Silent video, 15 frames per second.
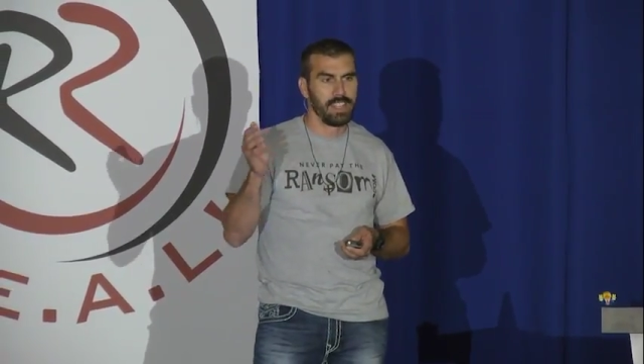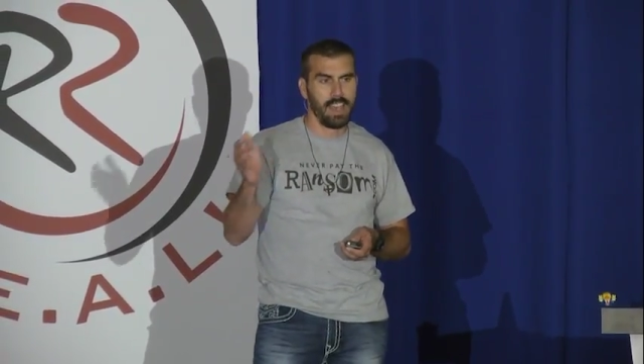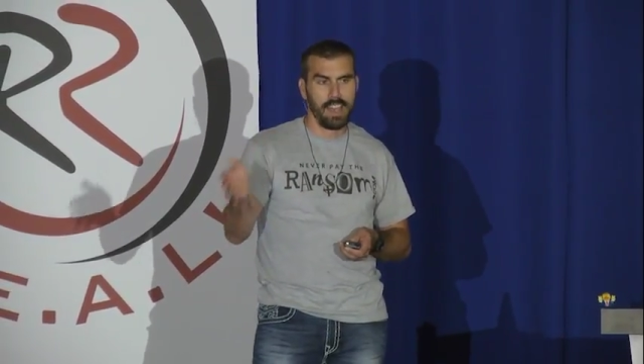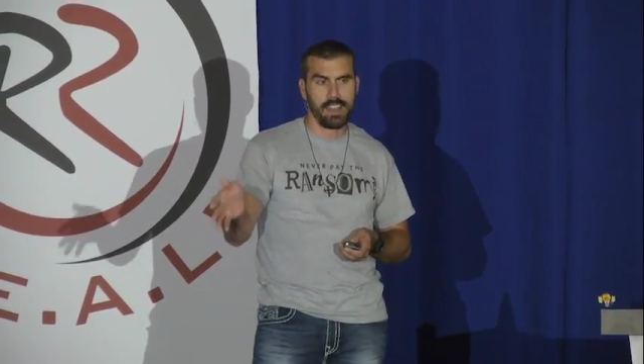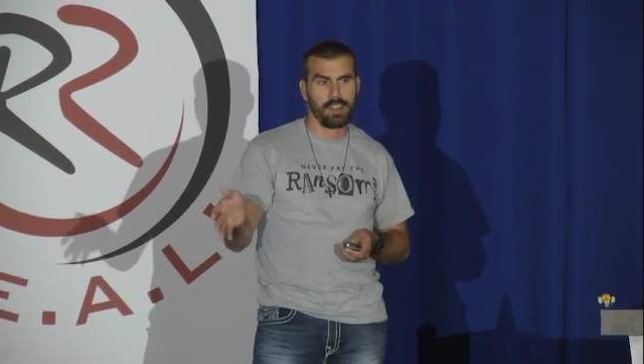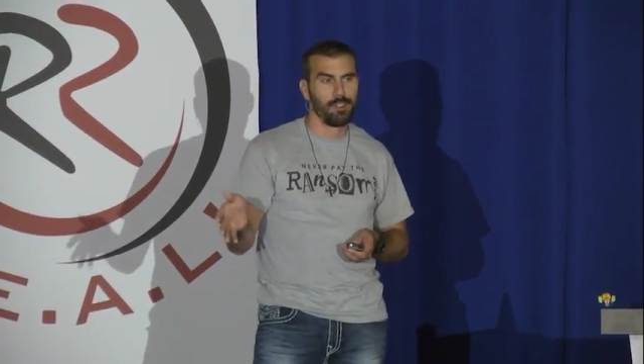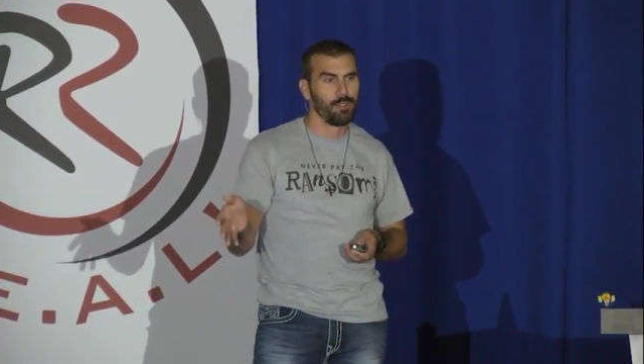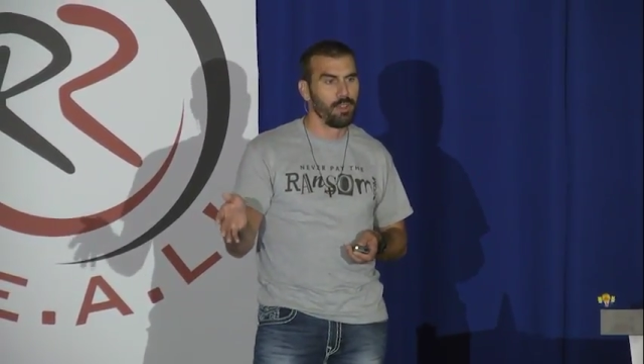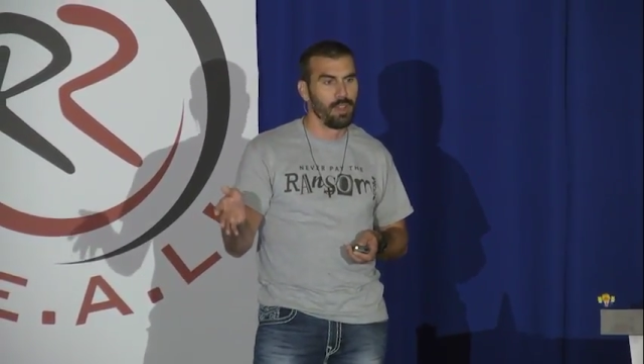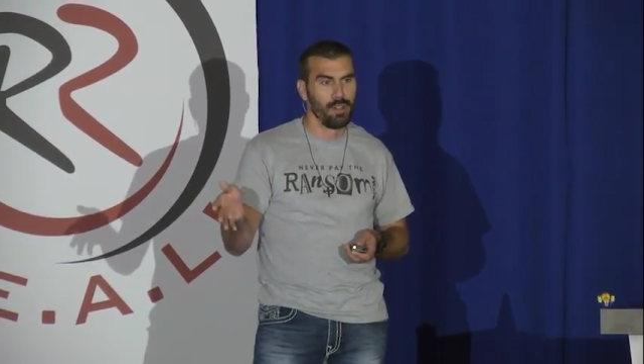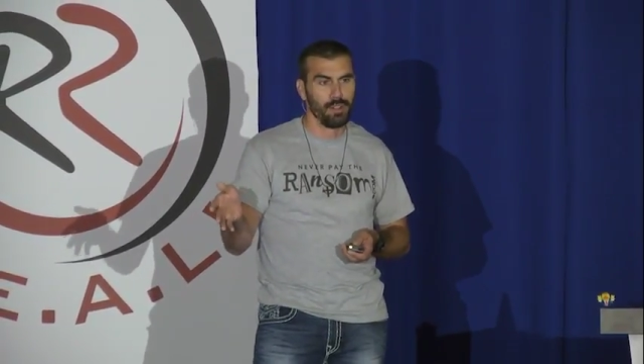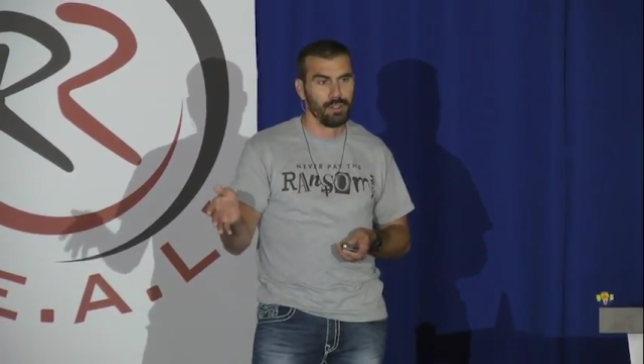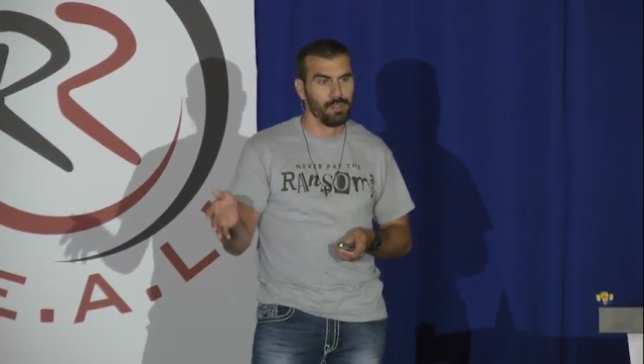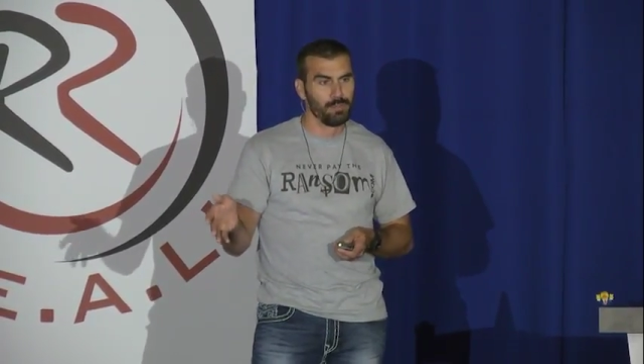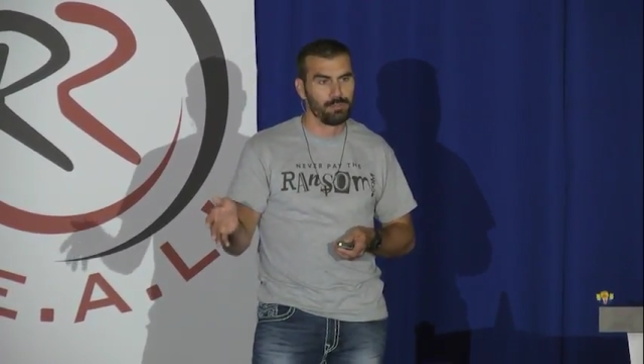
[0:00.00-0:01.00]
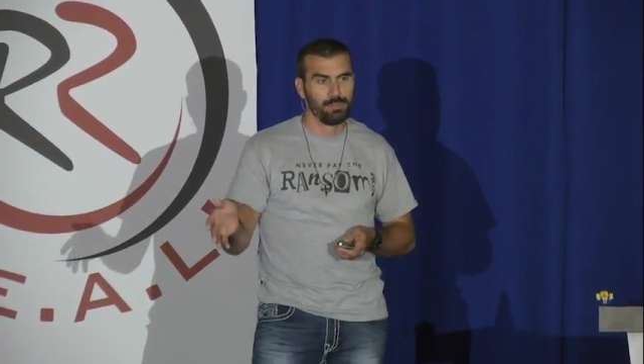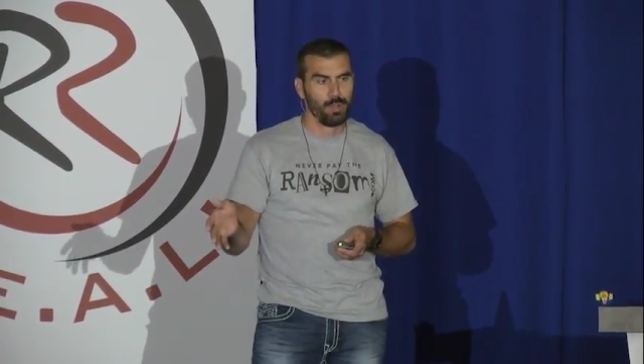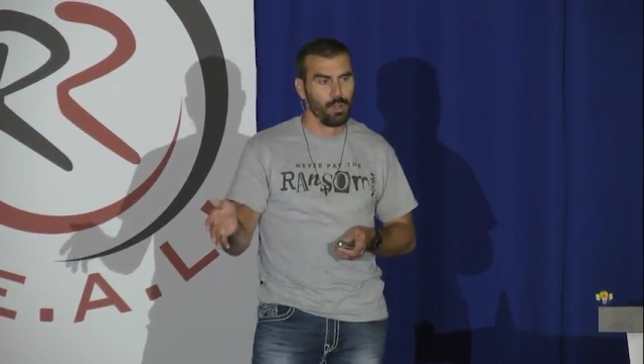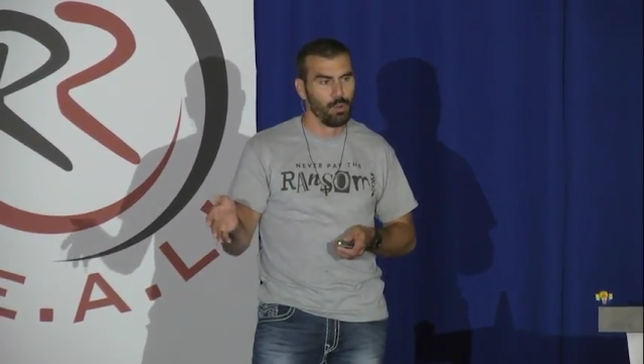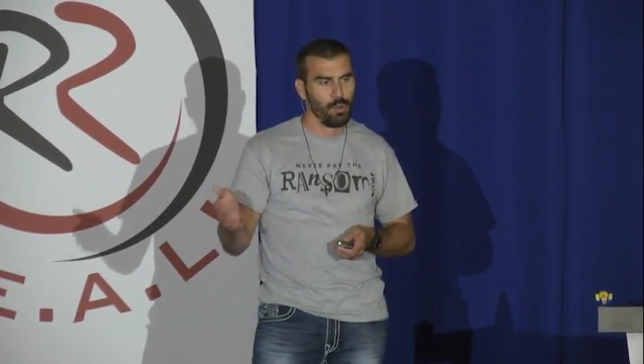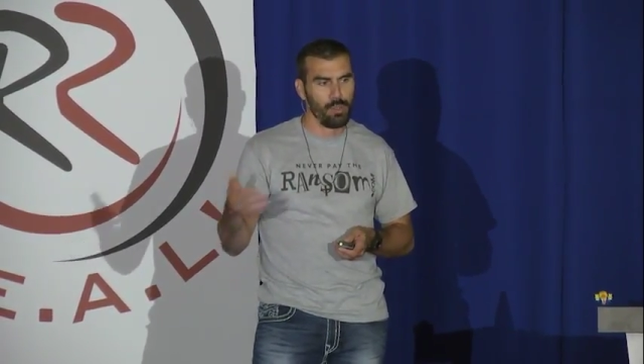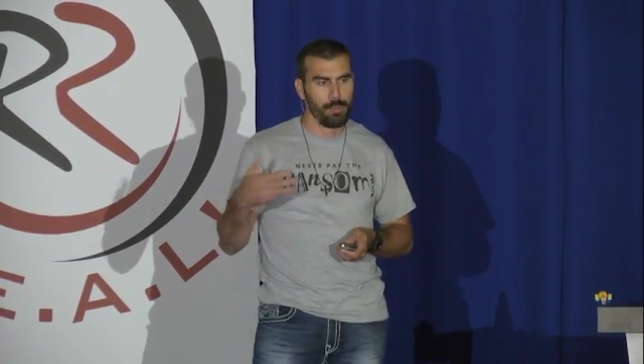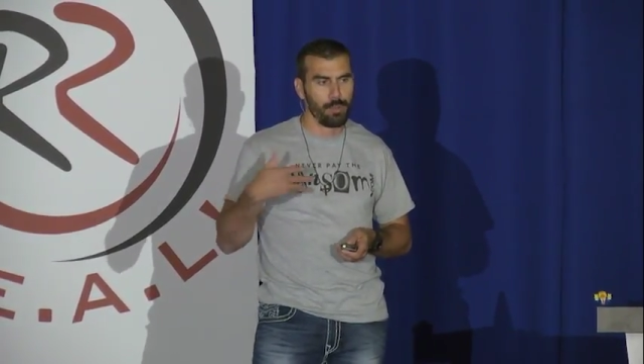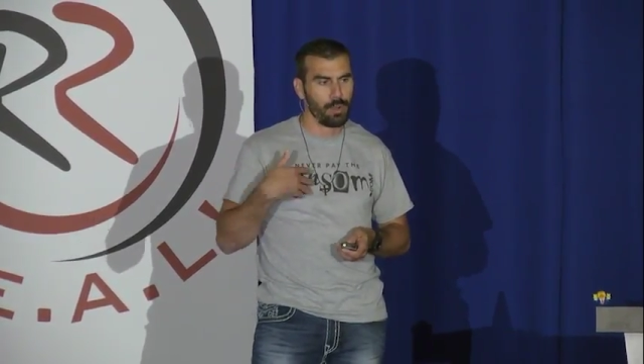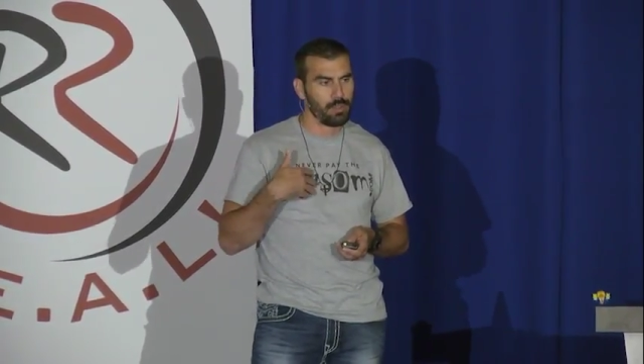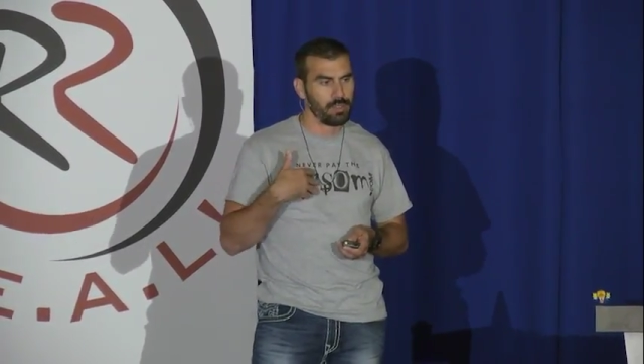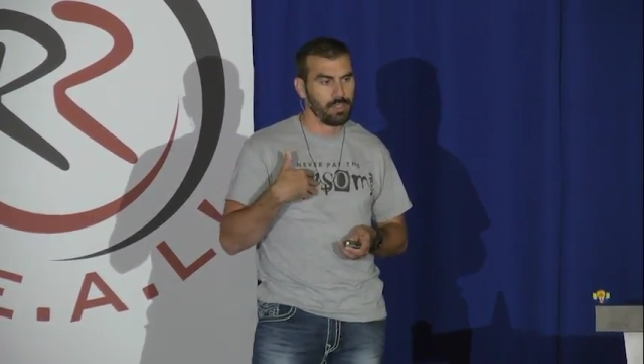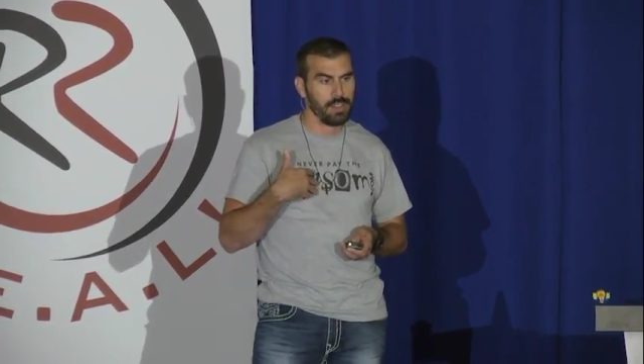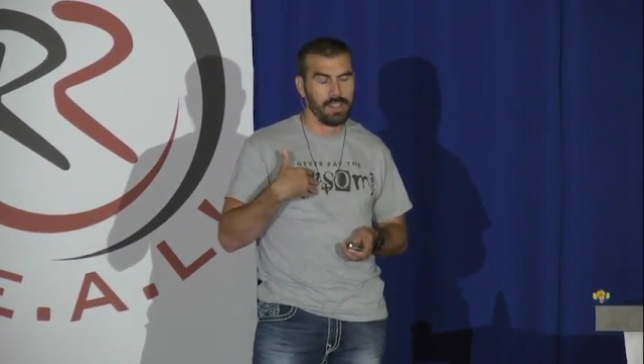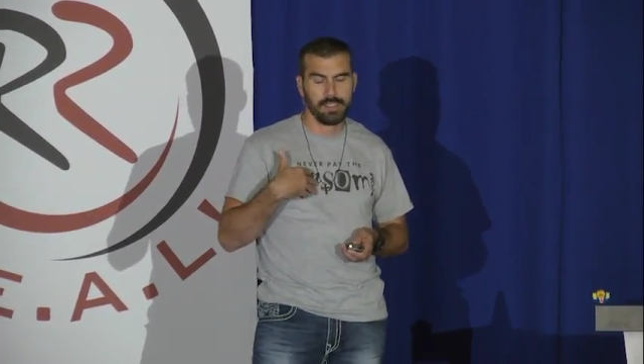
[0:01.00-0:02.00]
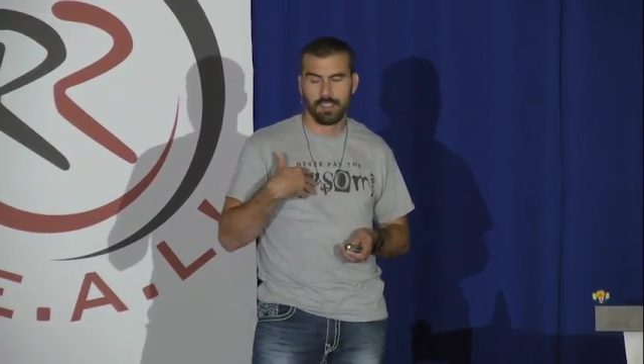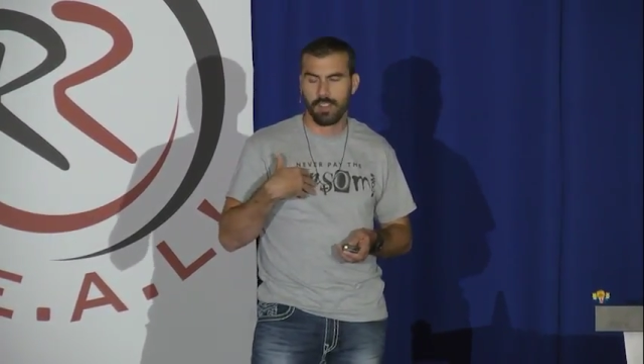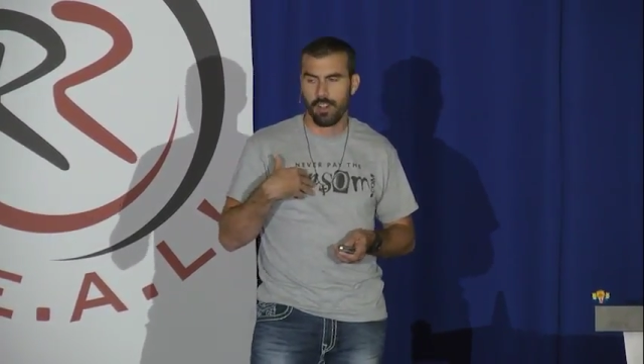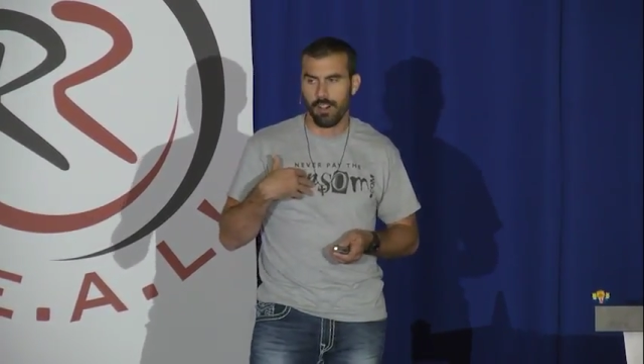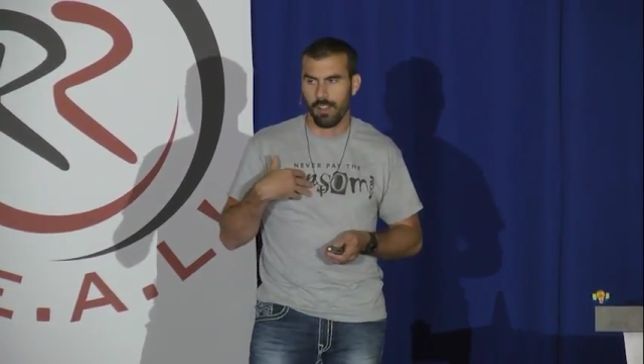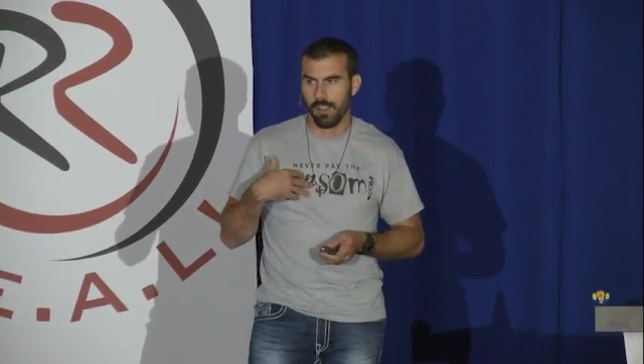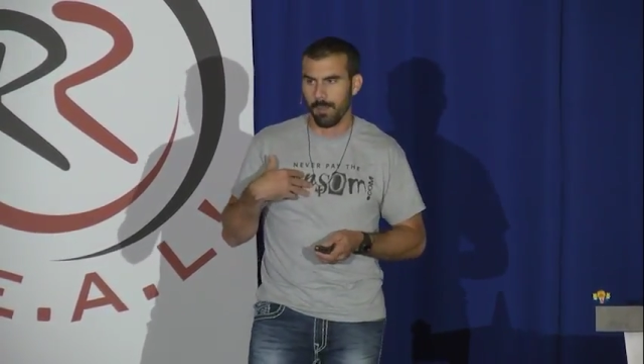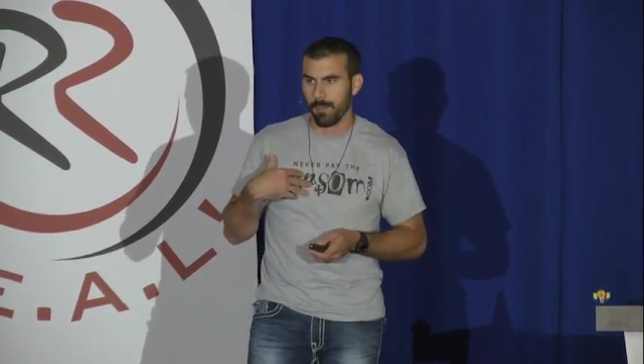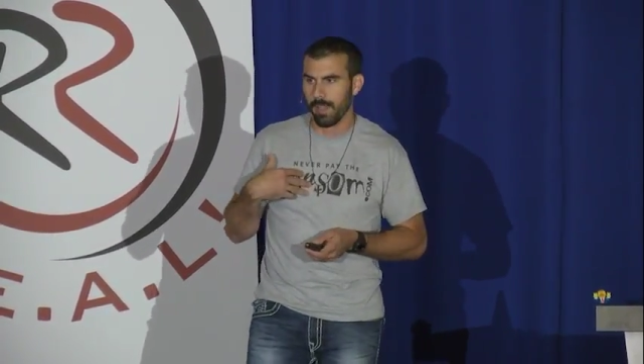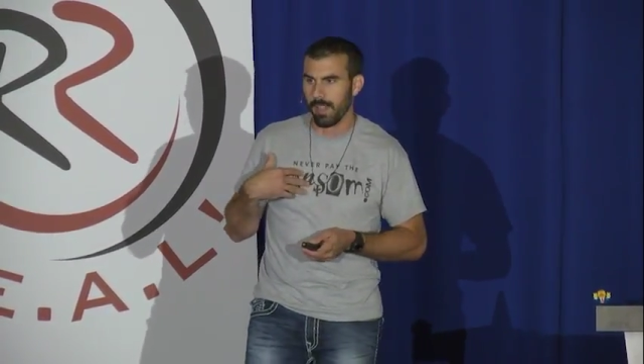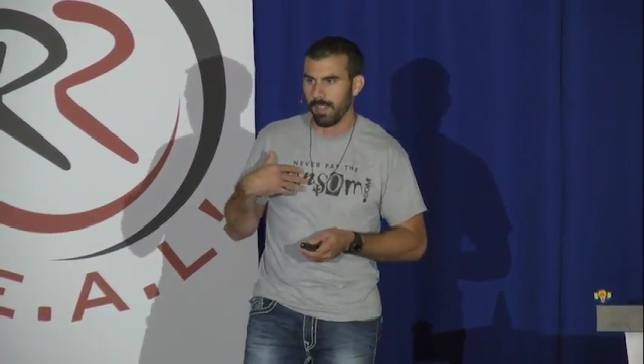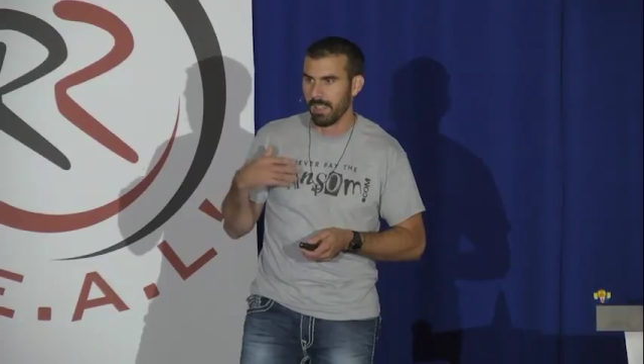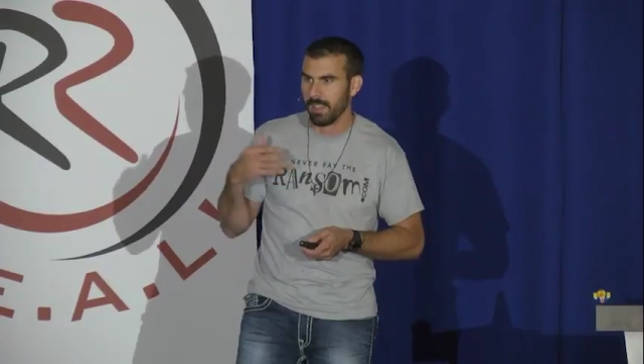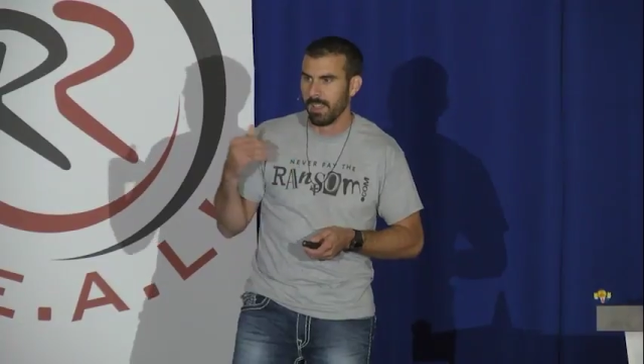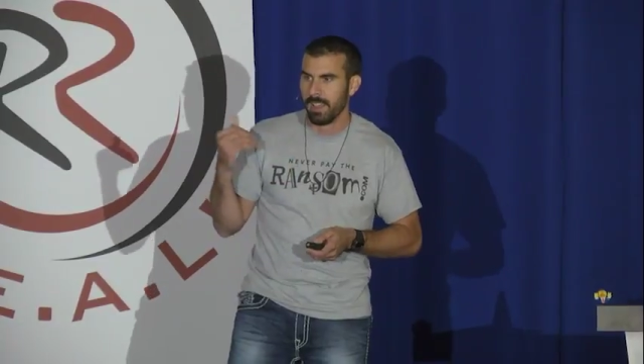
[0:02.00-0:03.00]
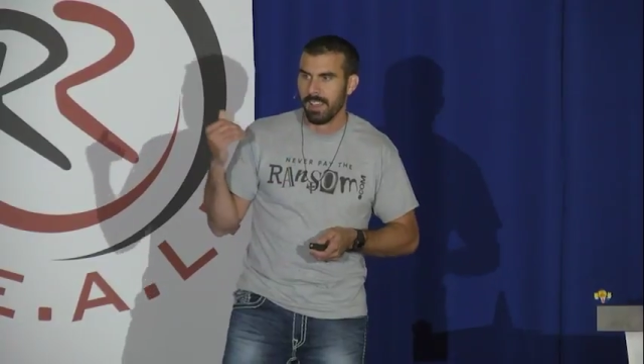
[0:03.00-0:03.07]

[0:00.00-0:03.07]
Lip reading: I don't know who the person that's calling me.